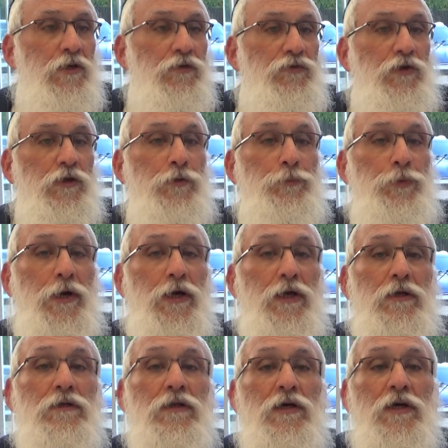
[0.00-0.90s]
So the
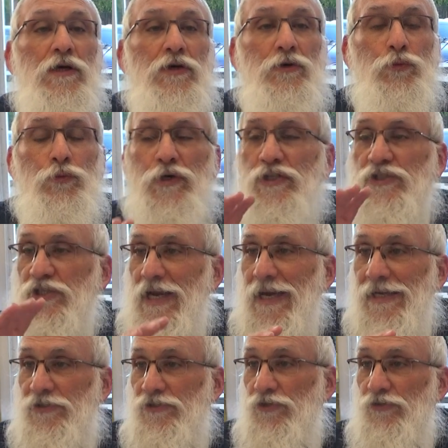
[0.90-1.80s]
parallel, which
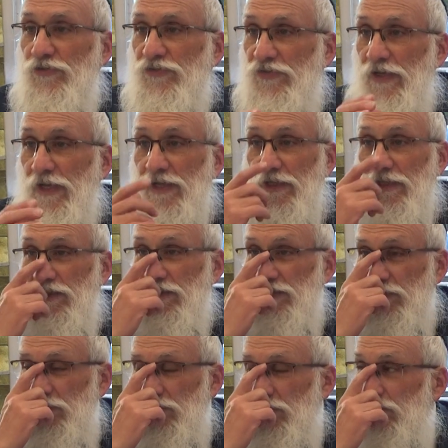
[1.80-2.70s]
angels
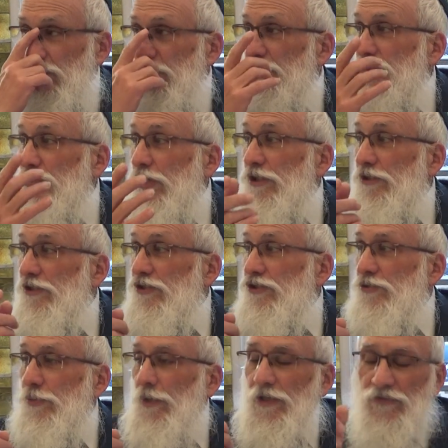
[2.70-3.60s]
say the word
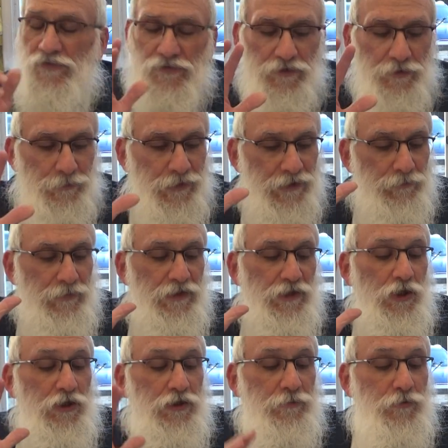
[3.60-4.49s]
Kaddish once, the
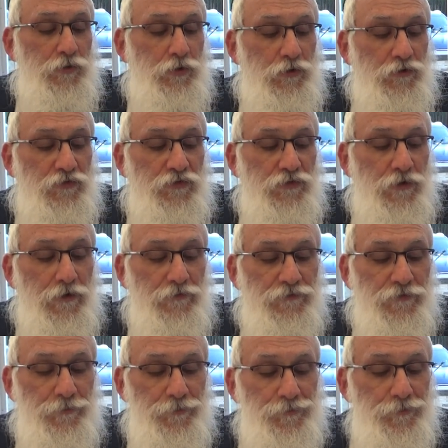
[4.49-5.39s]
Malachim called
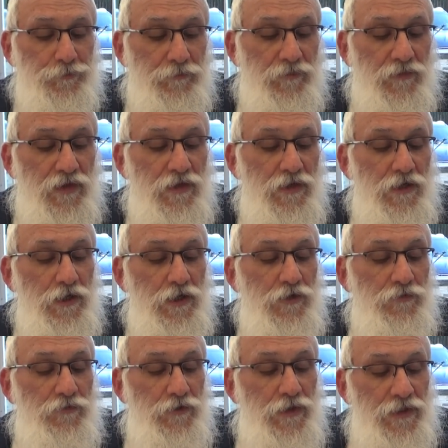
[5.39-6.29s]
Sraf.
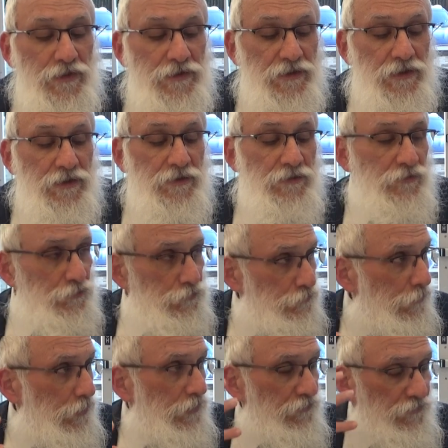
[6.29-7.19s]
Well, Inyan,
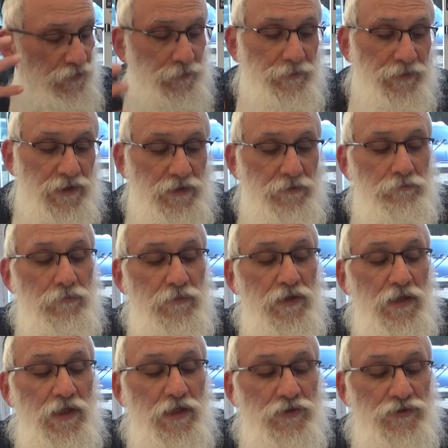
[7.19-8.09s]
what does it mean?
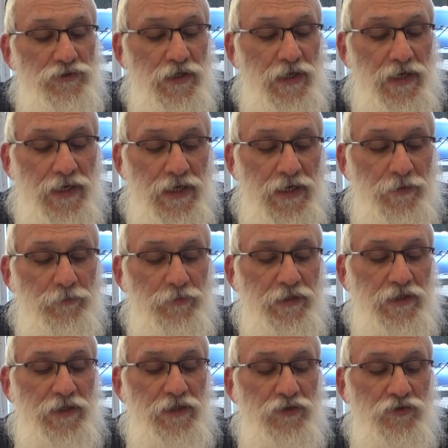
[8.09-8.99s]
Shehem
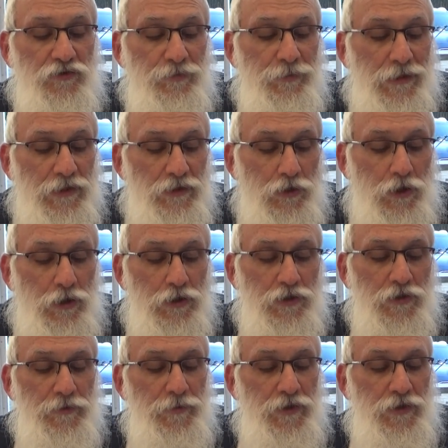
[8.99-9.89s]
b'chinas
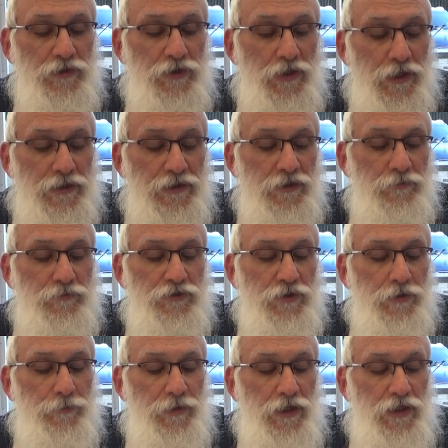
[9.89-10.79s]
Malachim al yeinim
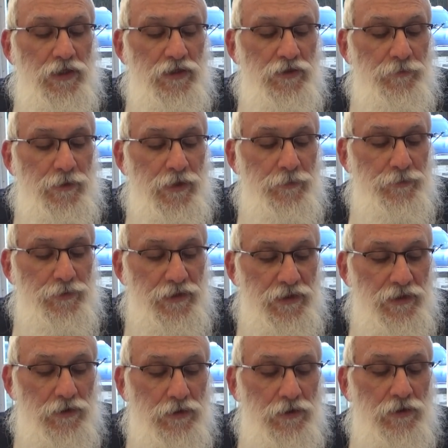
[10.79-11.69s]
sheba'ilim
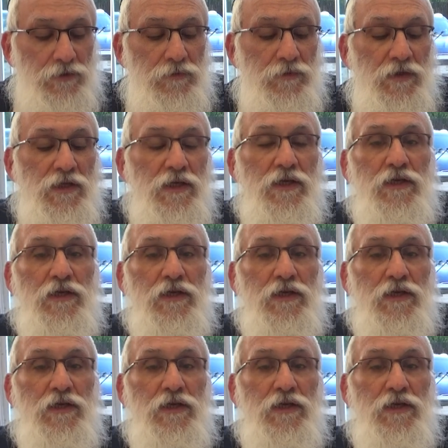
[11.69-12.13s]
abriyah.